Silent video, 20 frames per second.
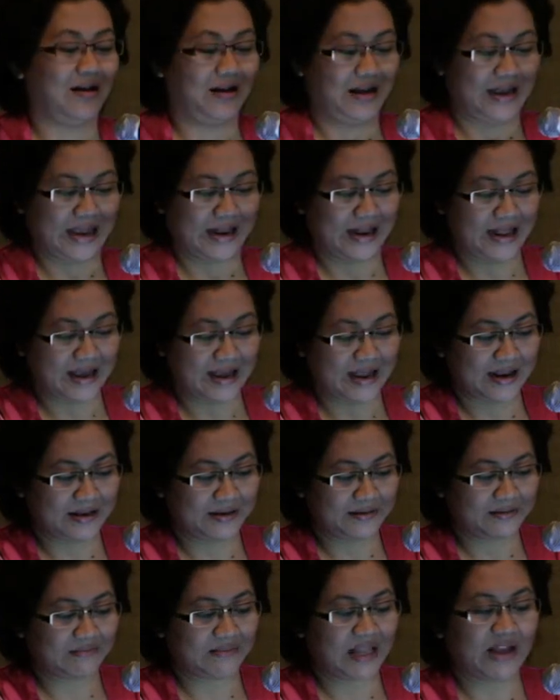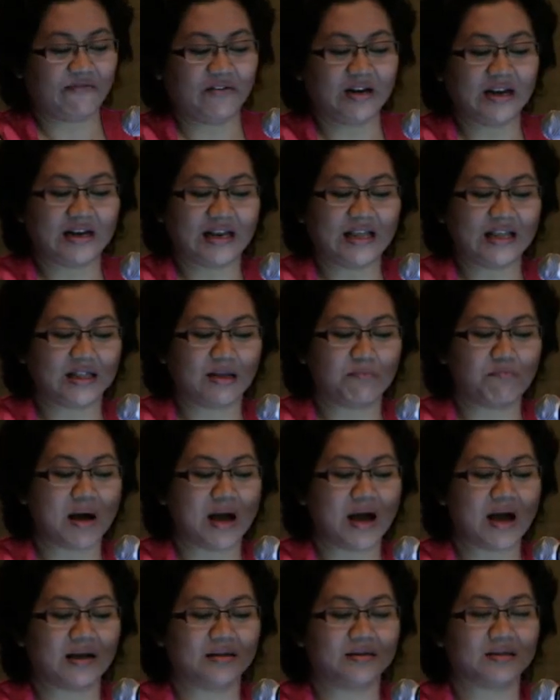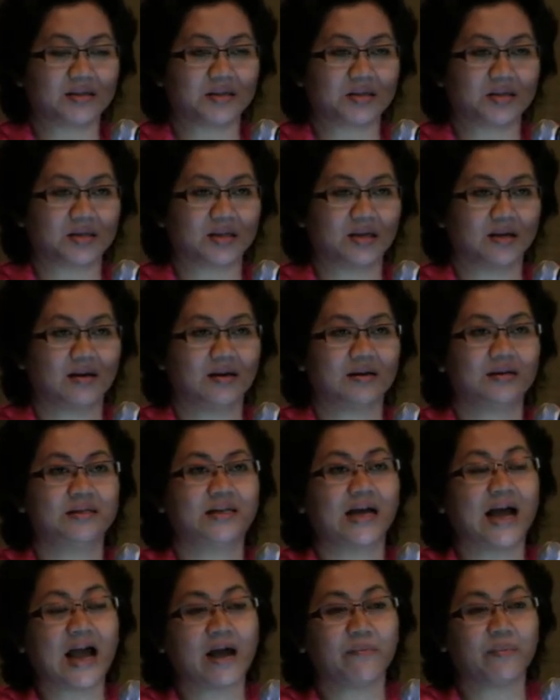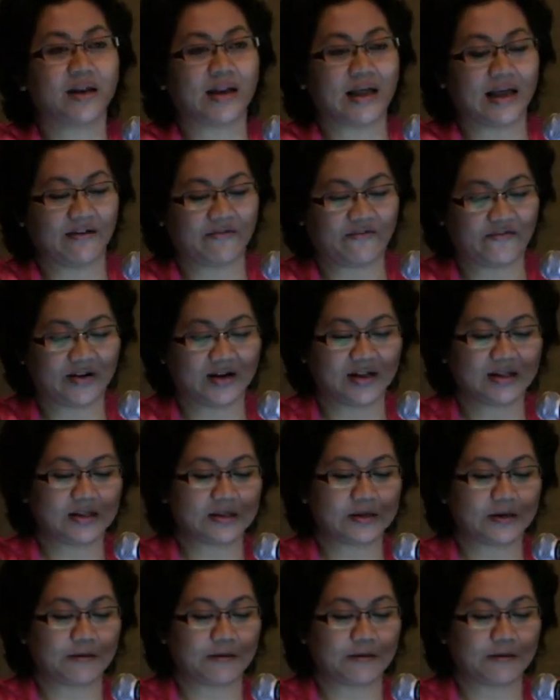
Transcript: And then definitely it demands time and effort,